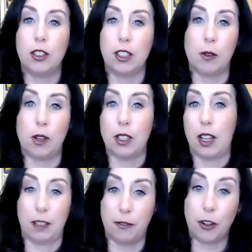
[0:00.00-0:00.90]
you know, a,
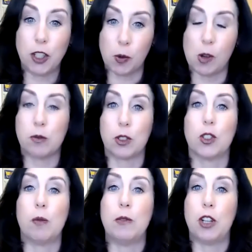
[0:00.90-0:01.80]
a virtual
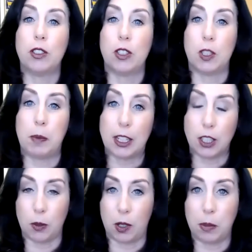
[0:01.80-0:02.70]
room just to speak
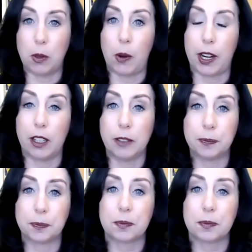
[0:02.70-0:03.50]
to an employer